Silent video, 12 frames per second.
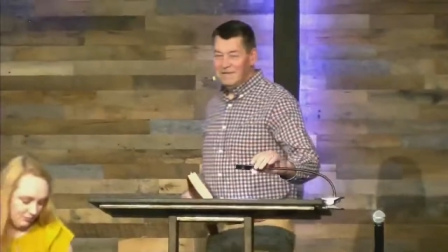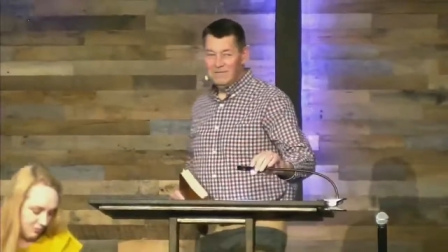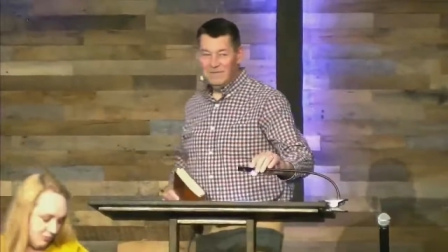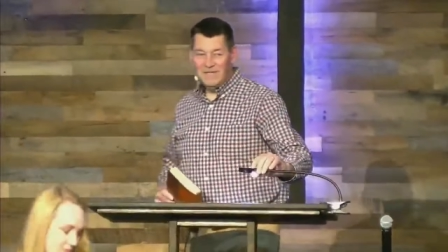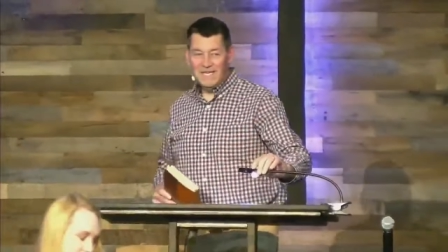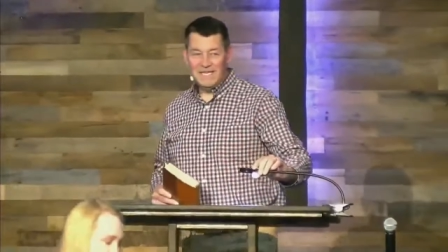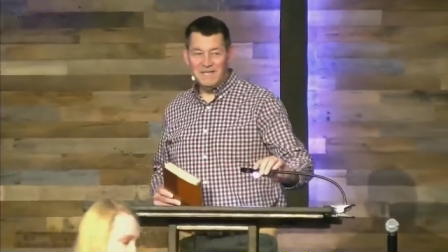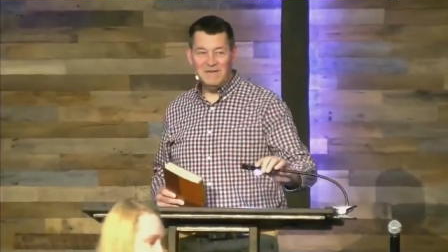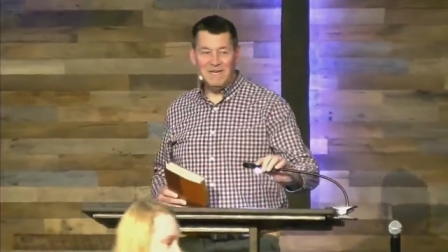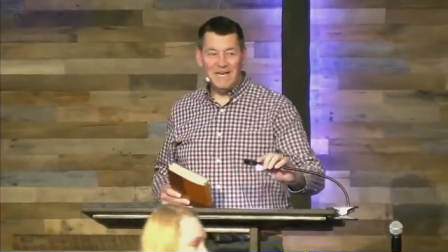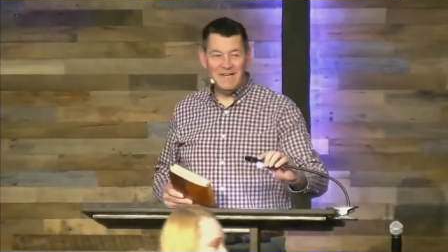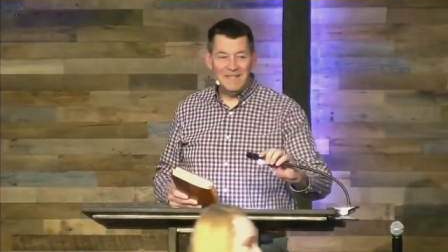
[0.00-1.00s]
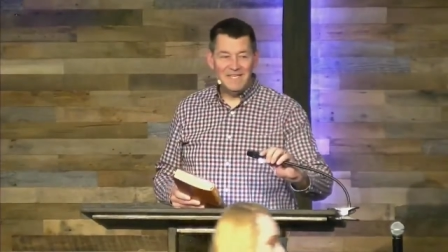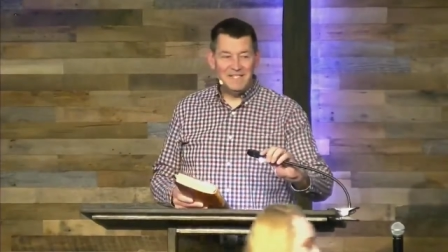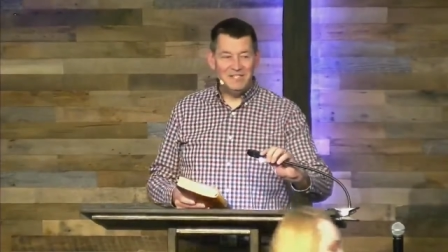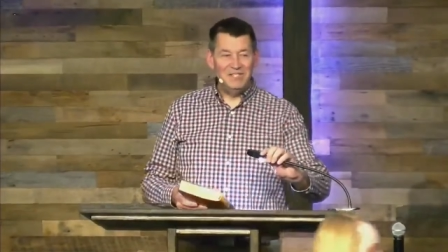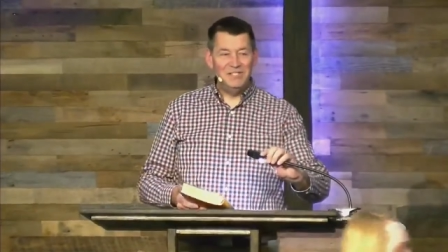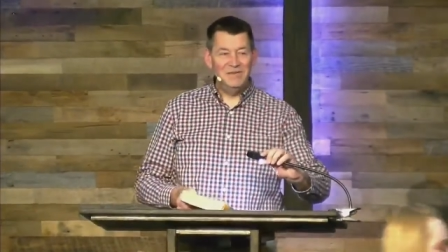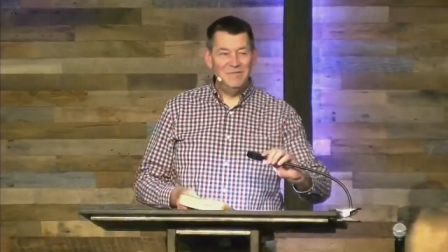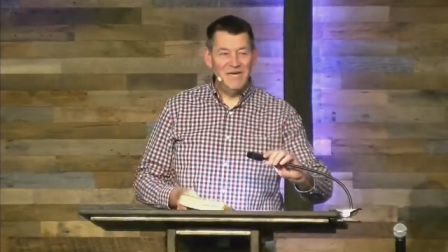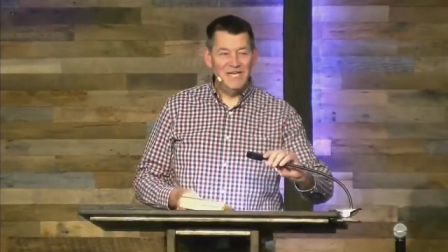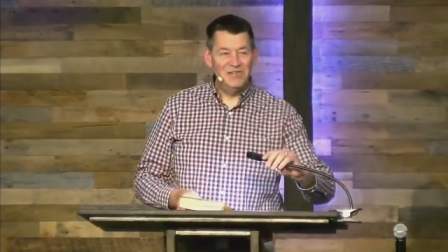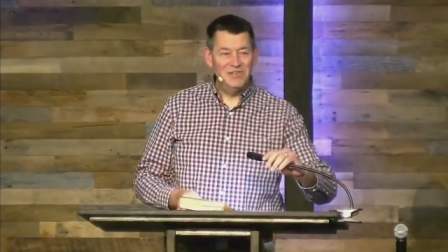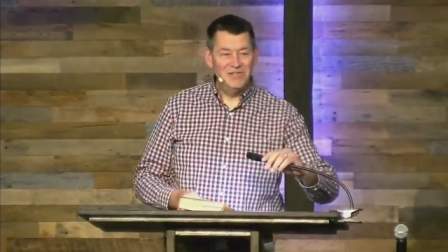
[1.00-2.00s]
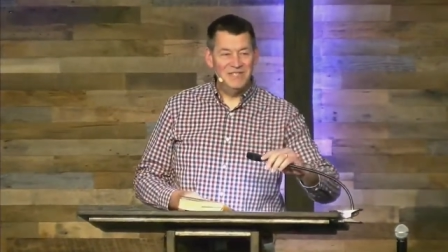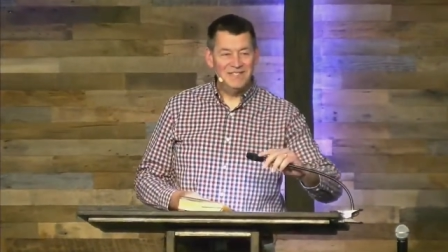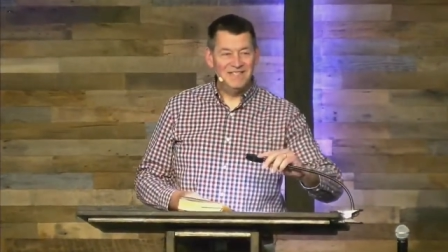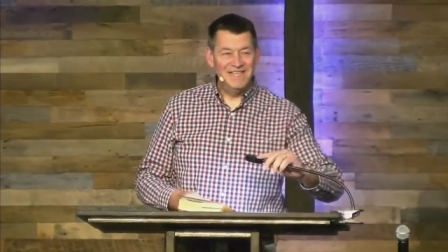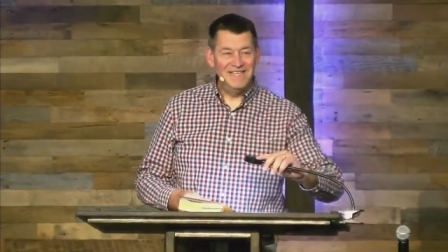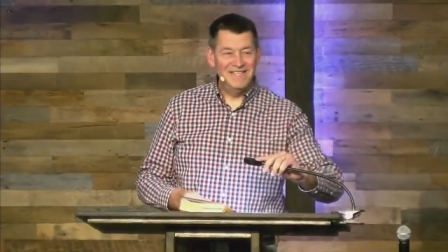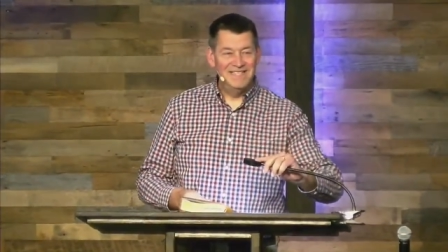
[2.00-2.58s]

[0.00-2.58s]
Thank you, Kathy, Jim, and Krista.